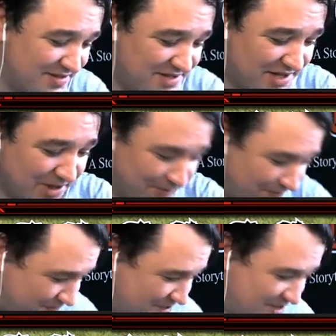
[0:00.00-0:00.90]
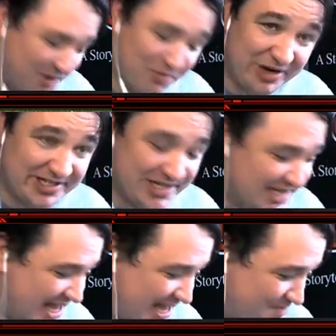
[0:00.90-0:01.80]
So, some
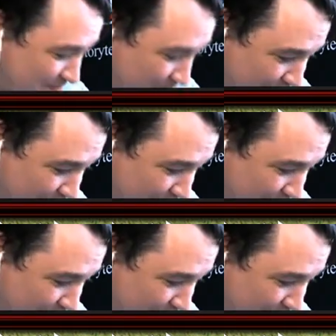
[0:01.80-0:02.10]
risks here,